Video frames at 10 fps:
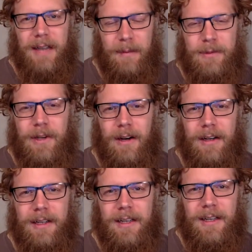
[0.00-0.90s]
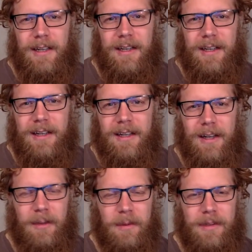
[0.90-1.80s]
I'm sorry.
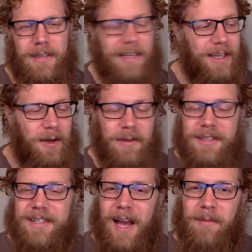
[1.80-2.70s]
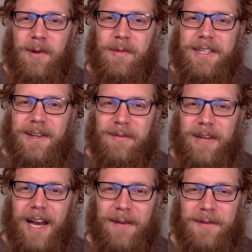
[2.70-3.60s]
The other person, this has happened to me
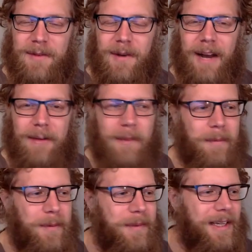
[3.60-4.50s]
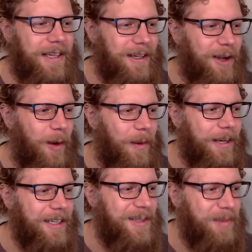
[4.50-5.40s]
sometimes. When I remember being at a
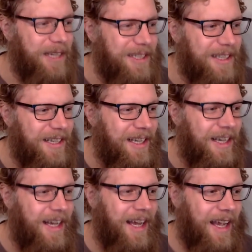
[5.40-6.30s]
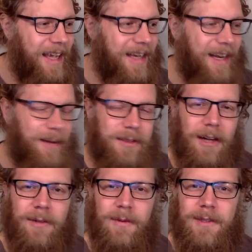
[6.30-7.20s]
co-working space, and I was
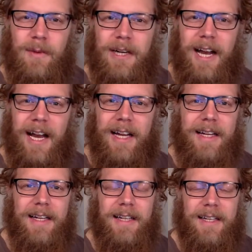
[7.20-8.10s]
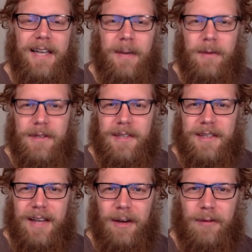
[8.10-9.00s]
talking with this one guy, and we were sitting
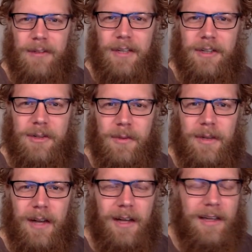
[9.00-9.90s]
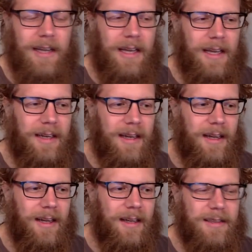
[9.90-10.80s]
down over lunch or whatnot, and
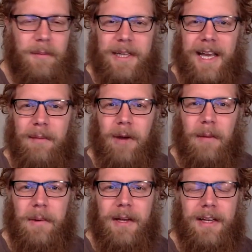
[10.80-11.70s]
somebody came up,